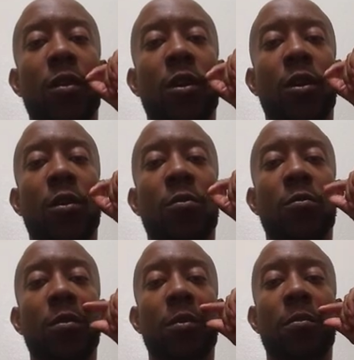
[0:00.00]
You know,
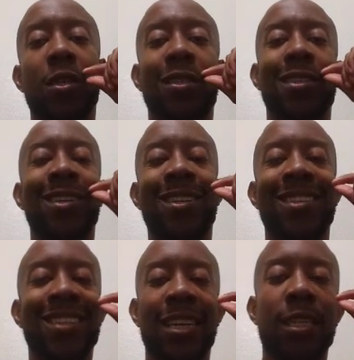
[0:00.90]
because she
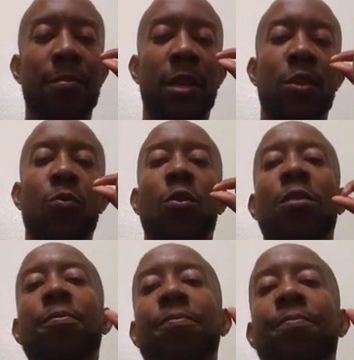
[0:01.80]
understands the man you are.